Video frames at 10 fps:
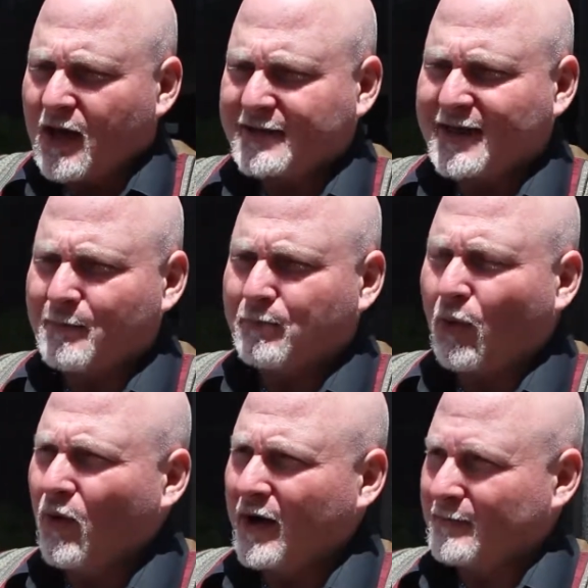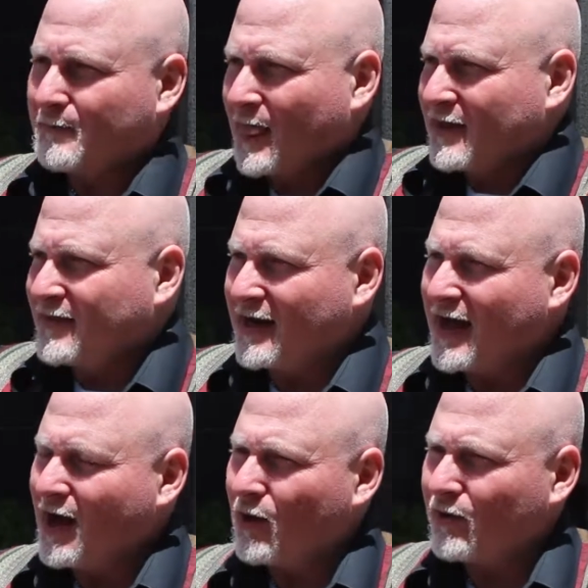at that point they
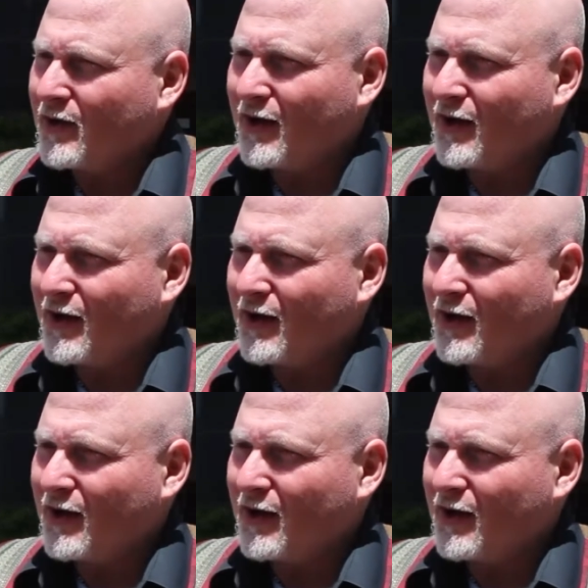now